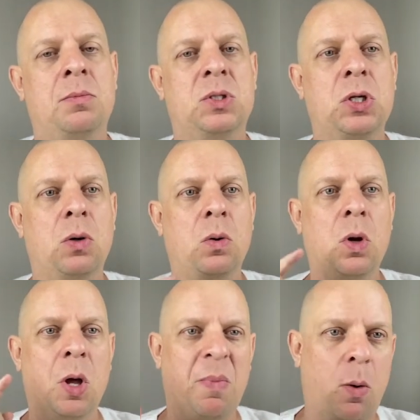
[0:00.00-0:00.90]
So
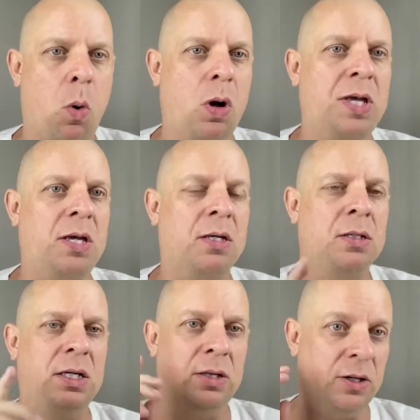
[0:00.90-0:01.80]
by
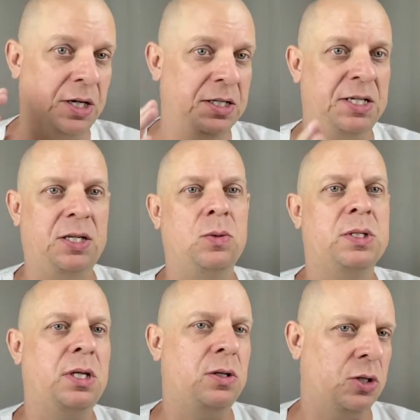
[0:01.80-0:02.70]
walking either continuously